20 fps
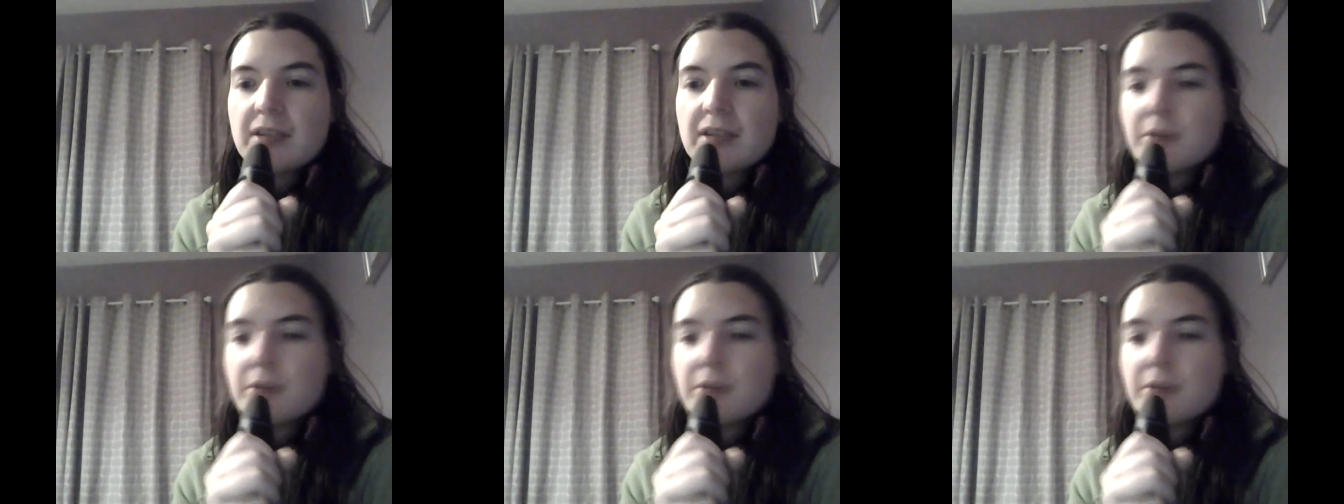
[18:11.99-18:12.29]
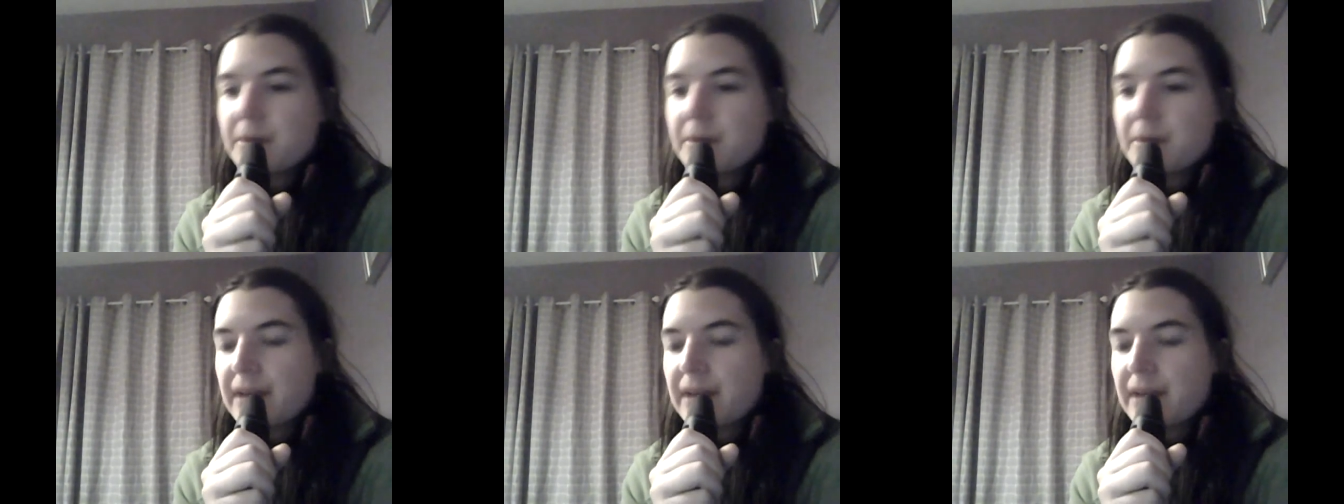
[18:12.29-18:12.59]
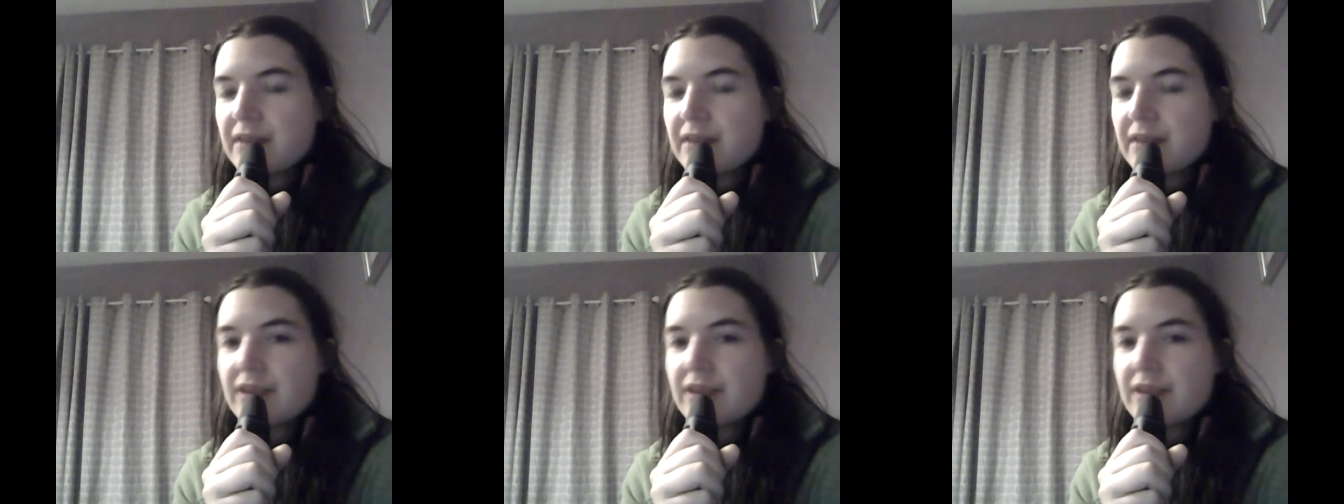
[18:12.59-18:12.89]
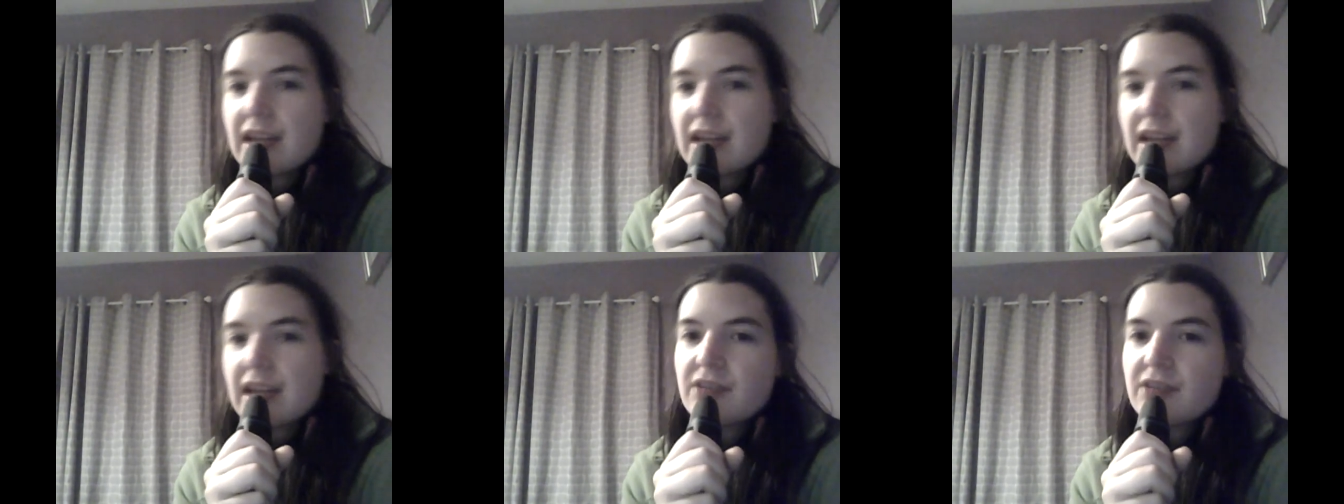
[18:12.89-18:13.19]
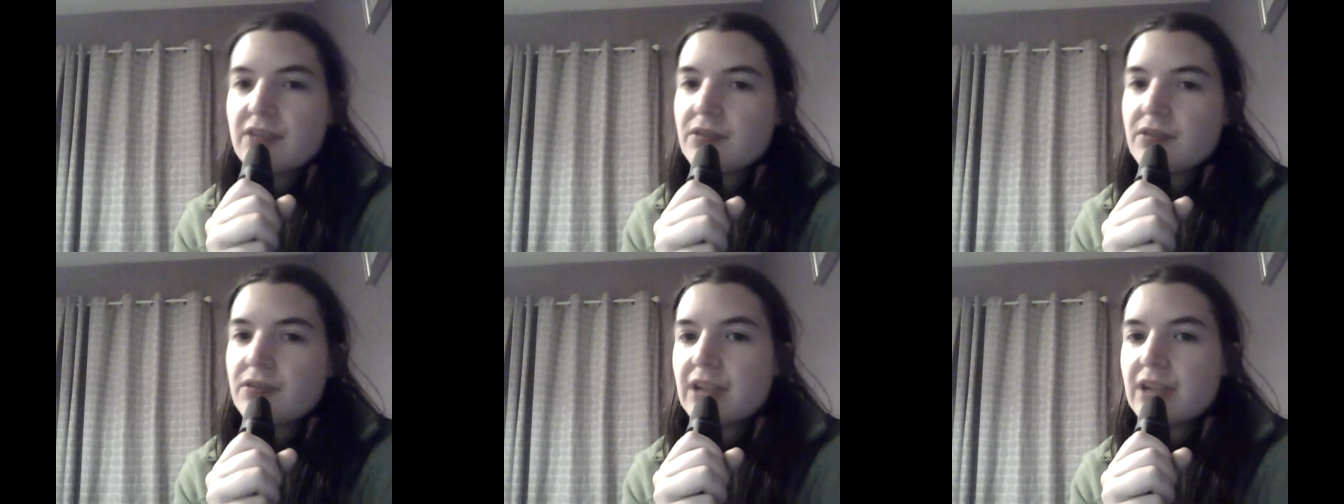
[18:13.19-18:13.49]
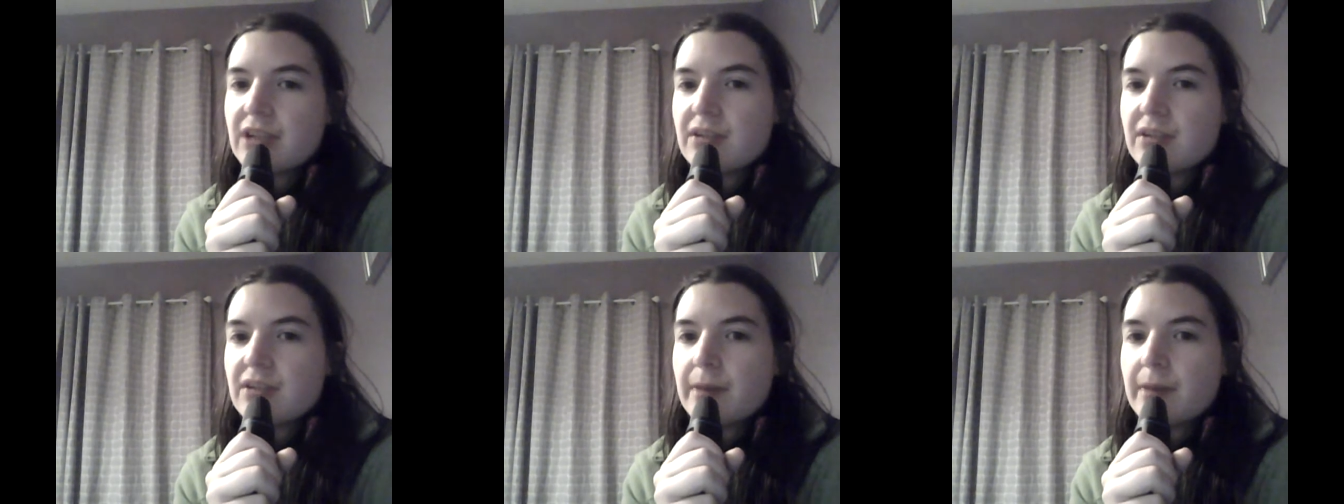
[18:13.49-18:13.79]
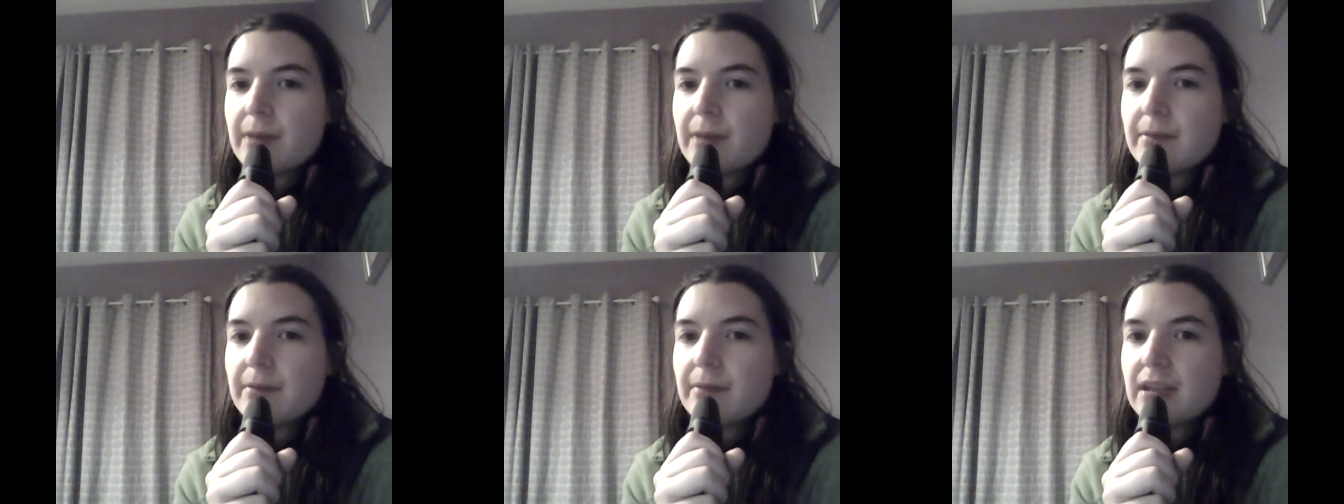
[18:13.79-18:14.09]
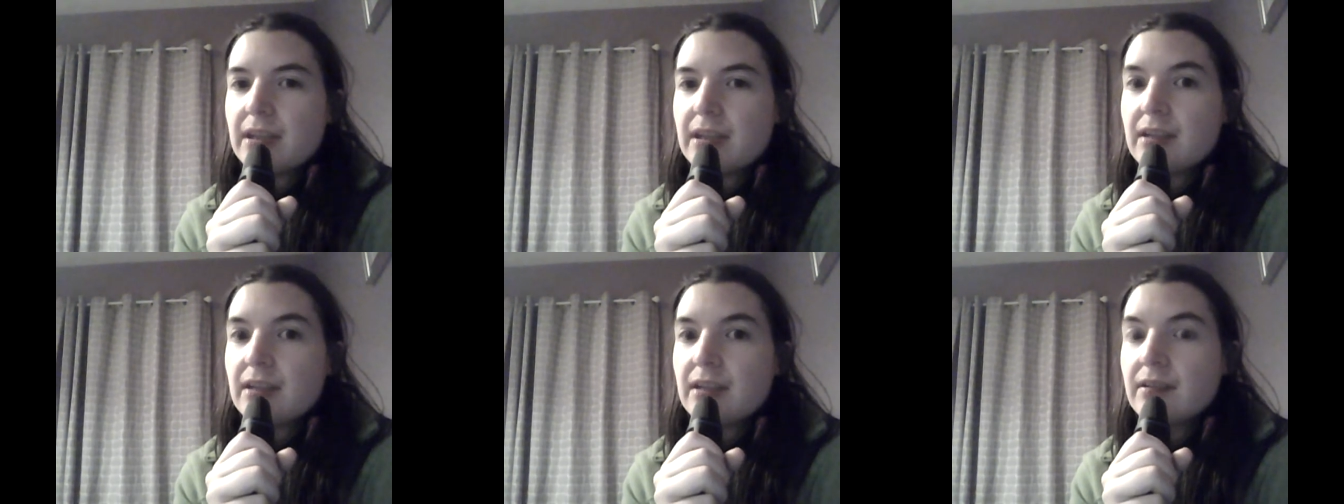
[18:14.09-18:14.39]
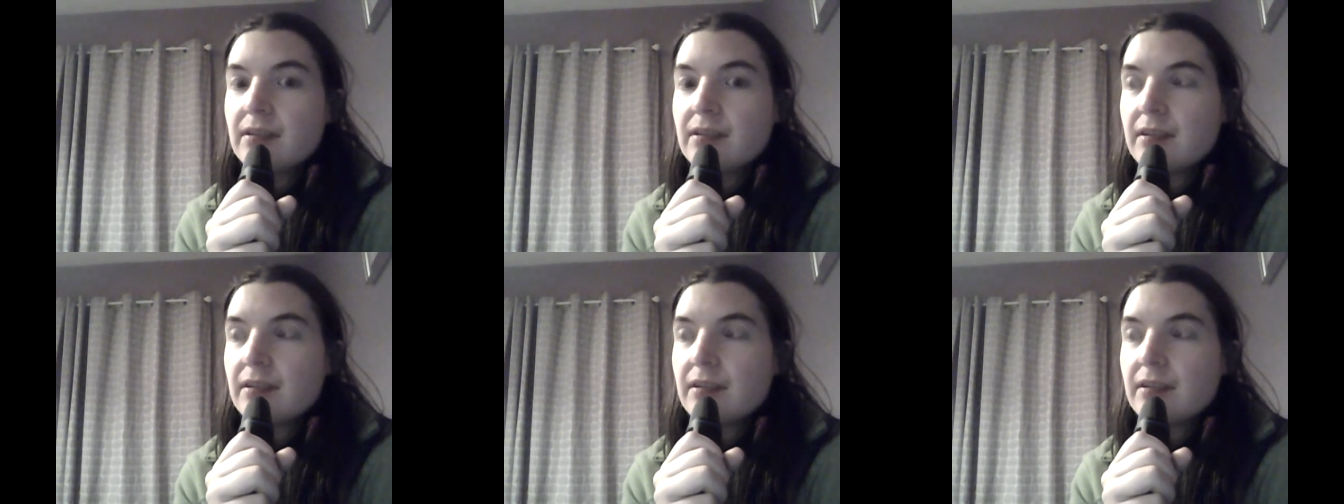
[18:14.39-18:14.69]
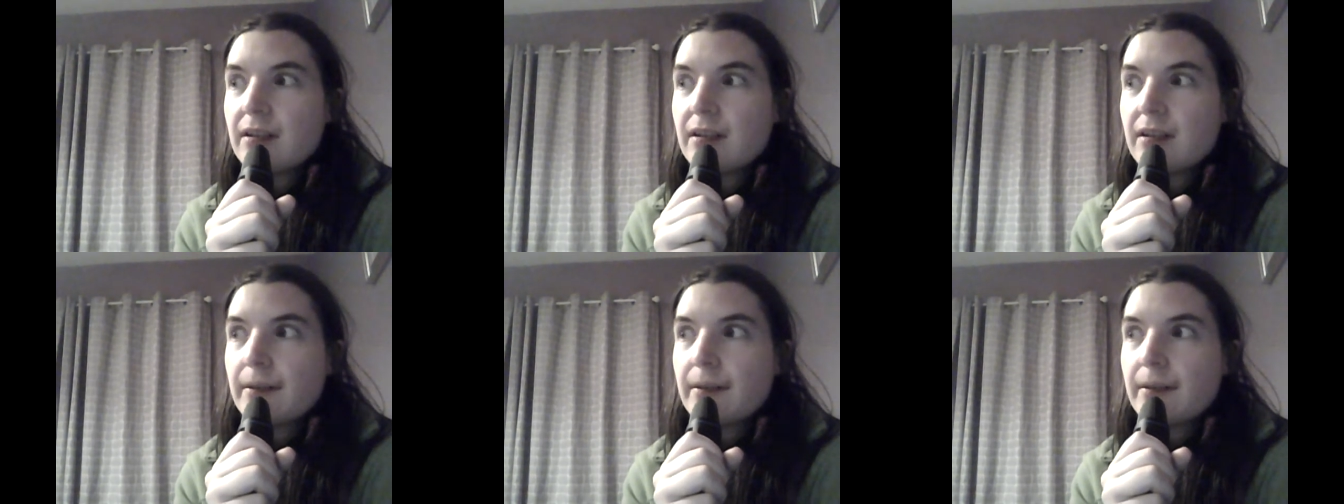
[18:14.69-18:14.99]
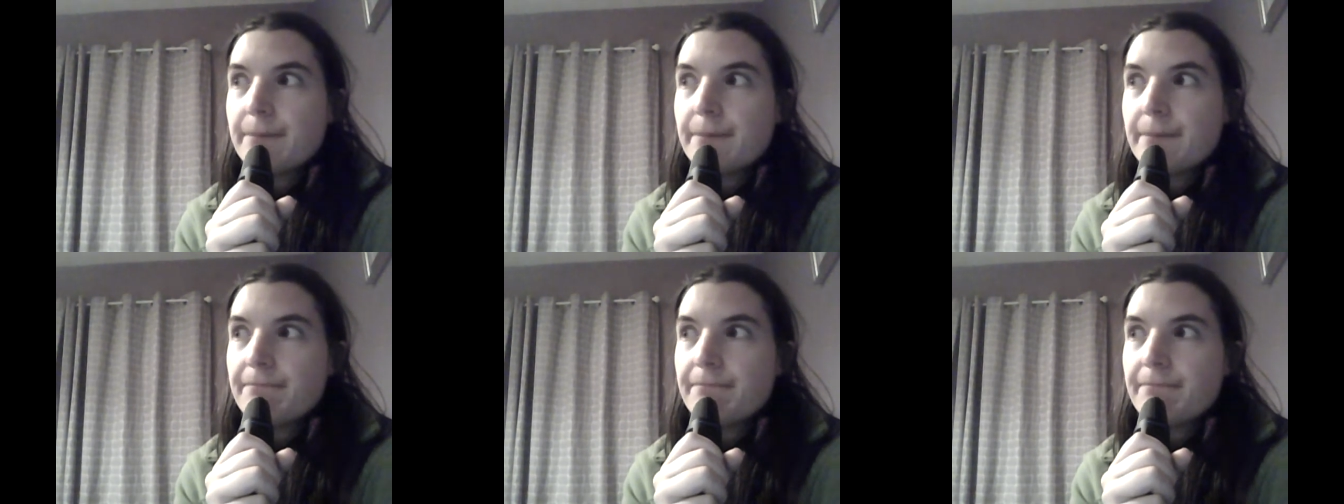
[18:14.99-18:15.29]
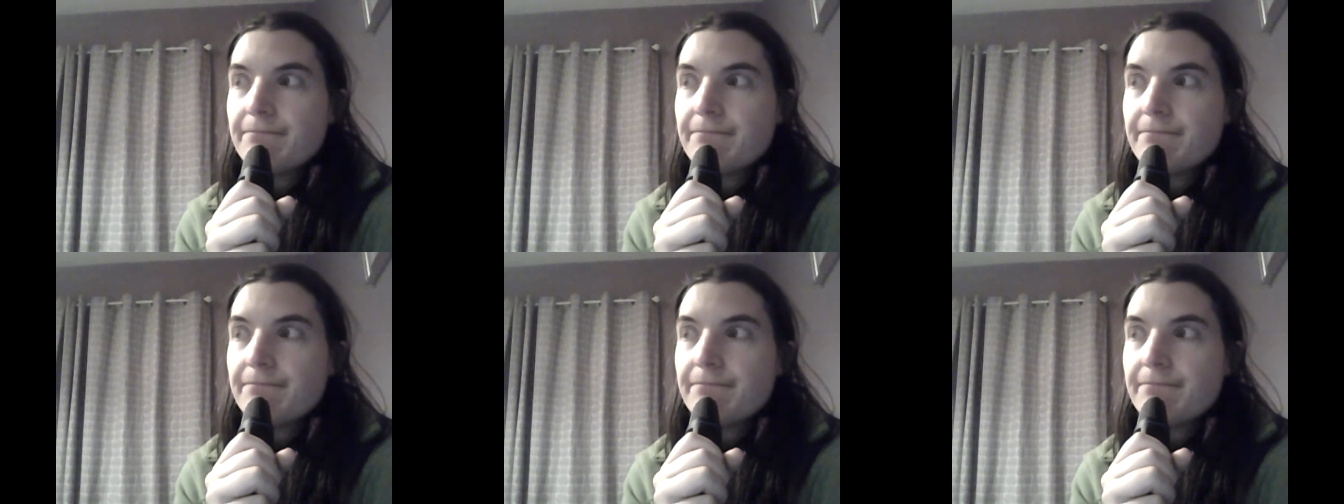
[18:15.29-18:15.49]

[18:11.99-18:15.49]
their perspectives and attitudes change about me, and